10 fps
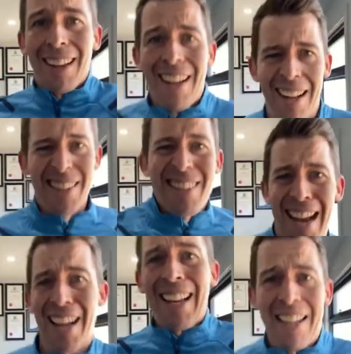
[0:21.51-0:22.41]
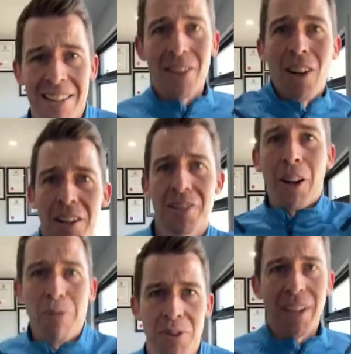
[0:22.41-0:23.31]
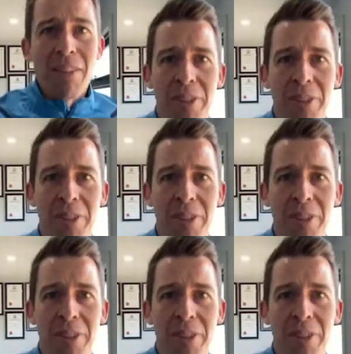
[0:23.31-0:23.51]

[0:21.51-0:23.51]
it's dark outside, so for safety